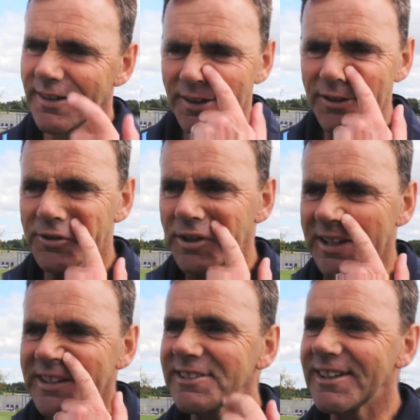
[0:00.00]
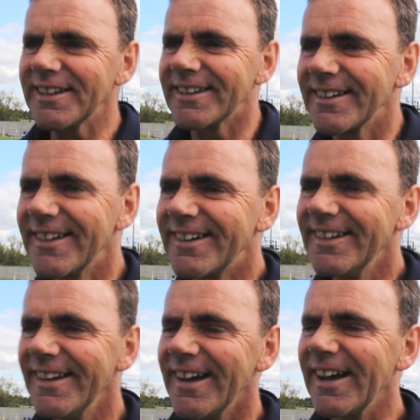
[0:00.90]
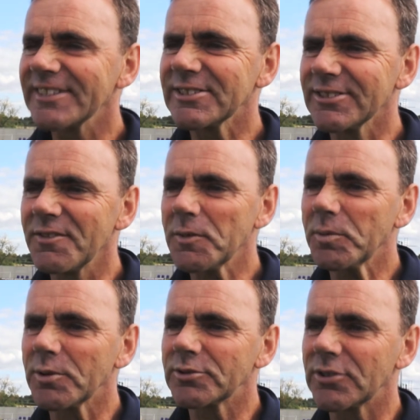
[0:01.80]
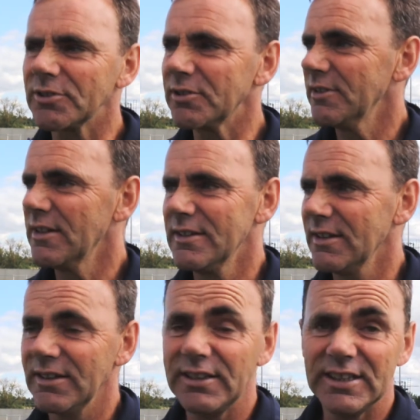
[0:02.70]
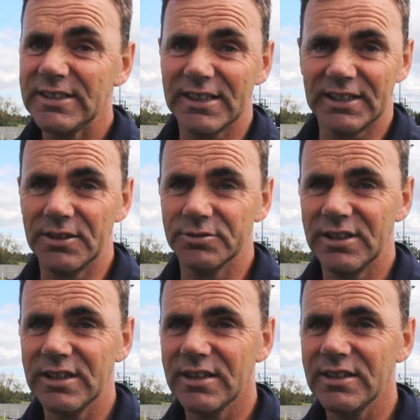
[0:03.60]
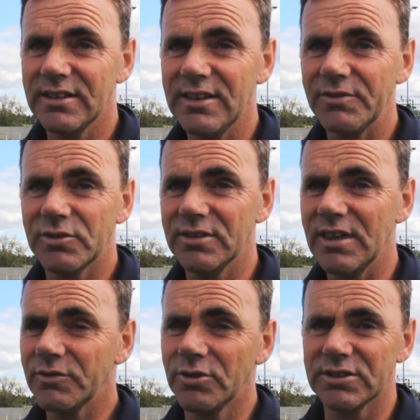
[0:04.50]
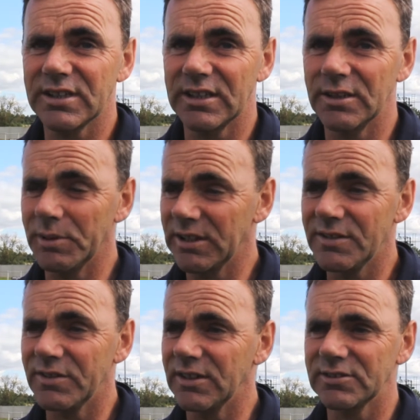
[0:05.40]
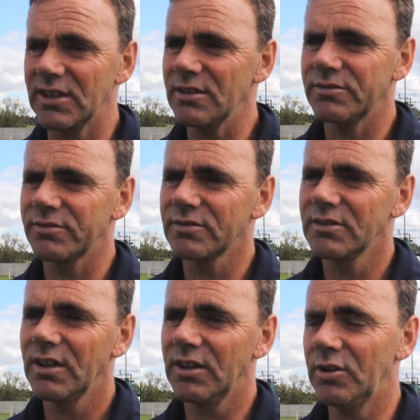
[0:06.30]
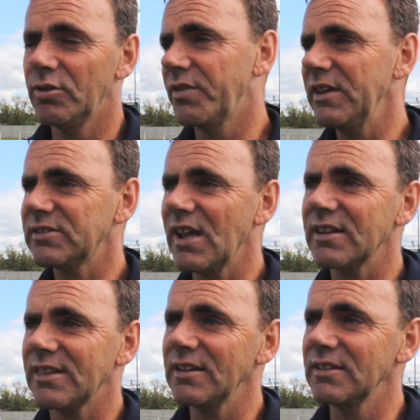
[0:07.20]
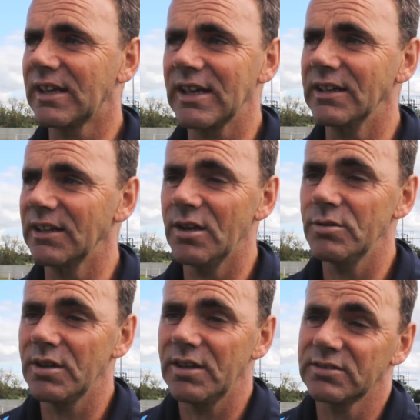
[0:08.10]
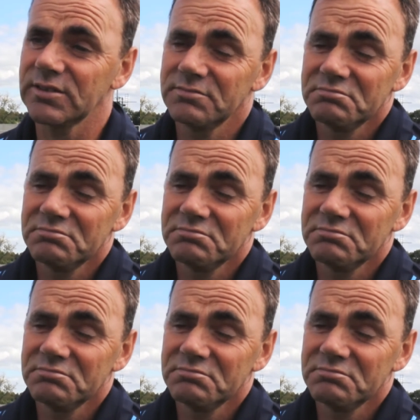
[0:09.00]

Oh, quite easy, eh? Arsenal, Liverpool. So, let's say to the girls here, they've got to kind of believe in themselves. You know, if they start thinking they can't get out of this,